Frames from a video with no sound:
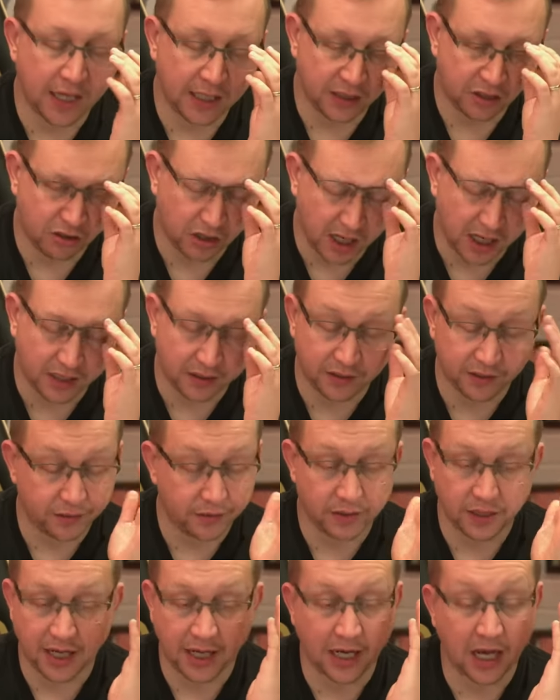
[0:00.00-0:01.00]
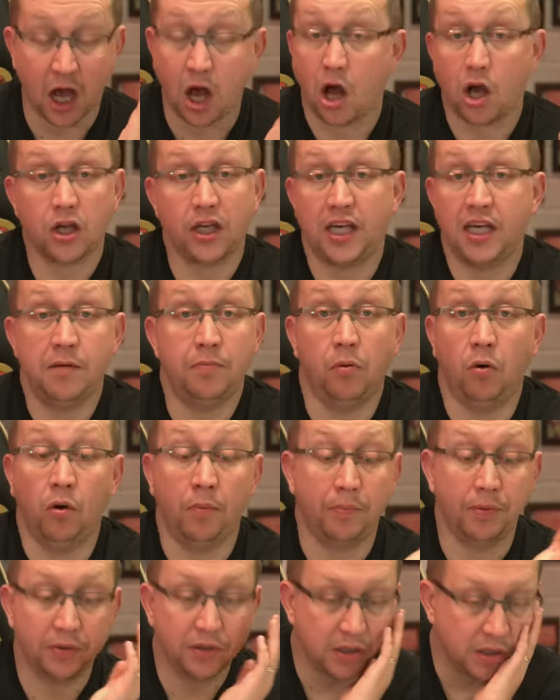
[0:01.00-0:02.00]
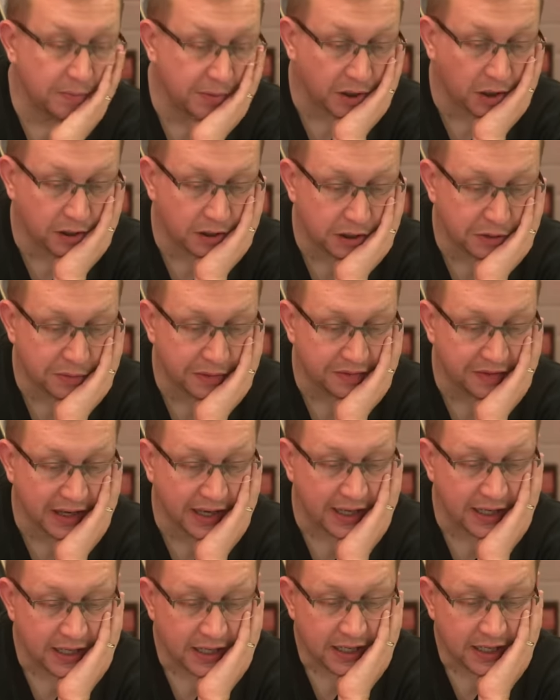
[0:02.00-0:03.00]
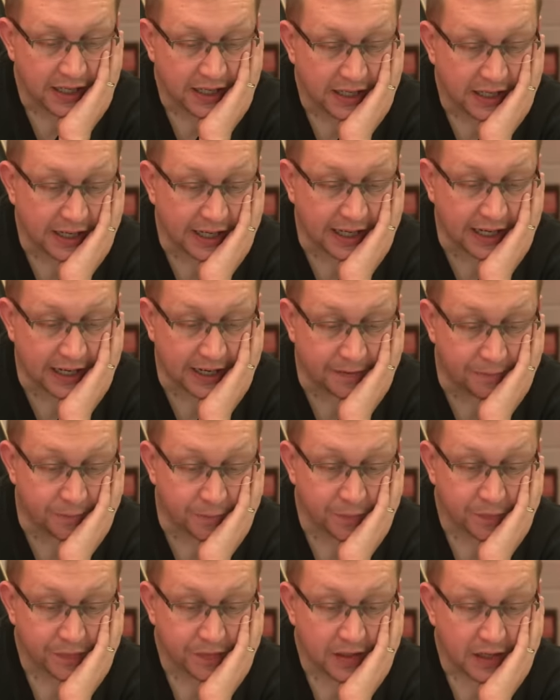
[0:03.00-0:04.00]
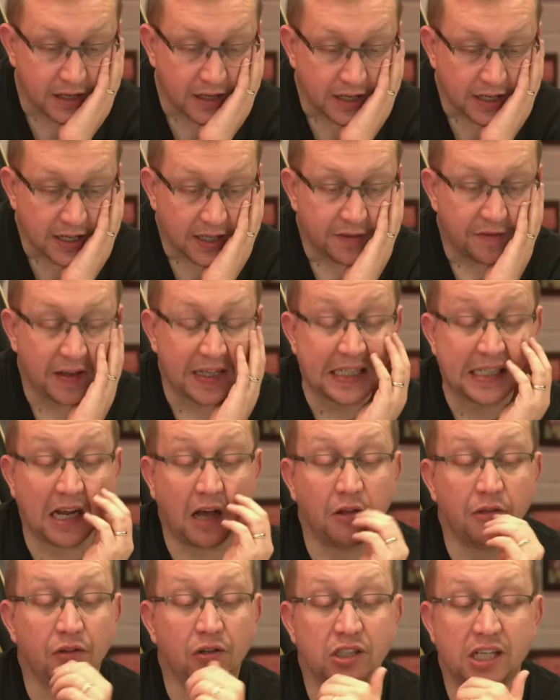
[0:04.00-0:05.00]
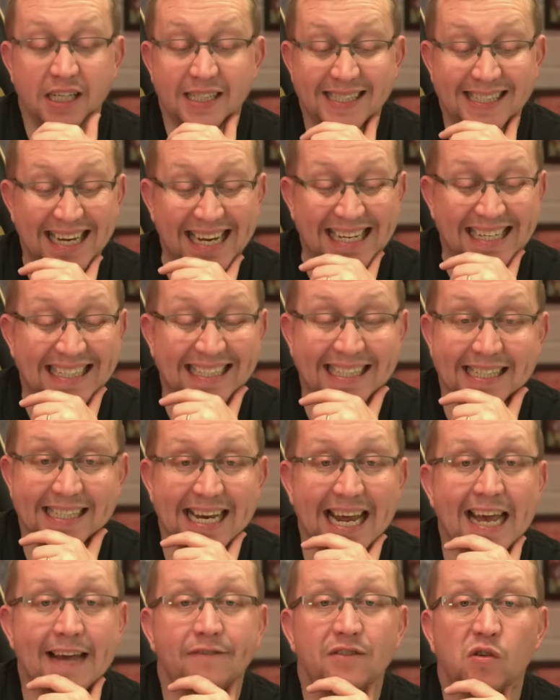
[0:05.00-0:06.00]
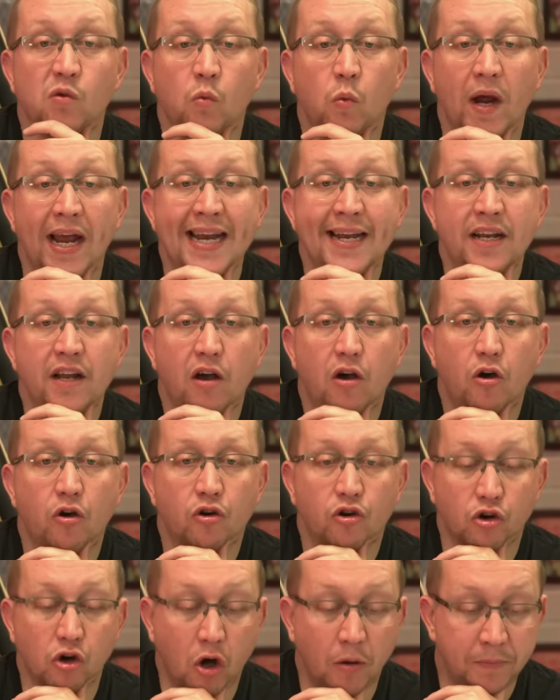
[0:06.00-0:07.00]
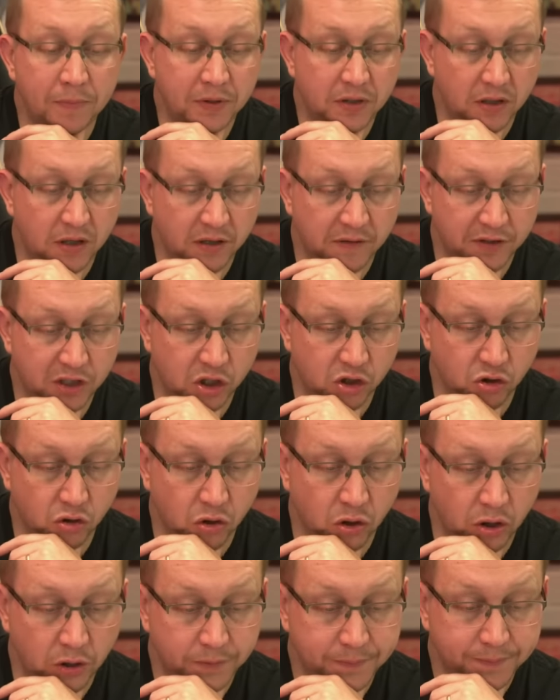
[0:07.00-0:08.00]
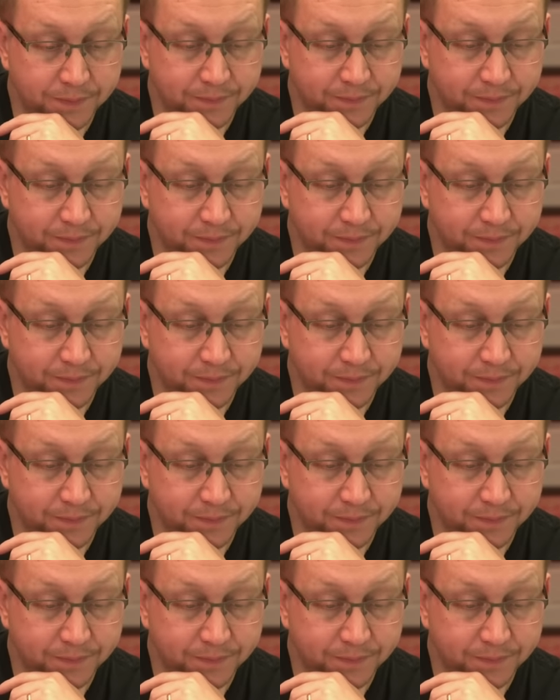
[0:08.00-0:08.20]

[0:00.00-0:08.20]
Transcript: I can't keep up, to be honest with you. Face Alpha says, didn't deserve to win, robbed of a draw.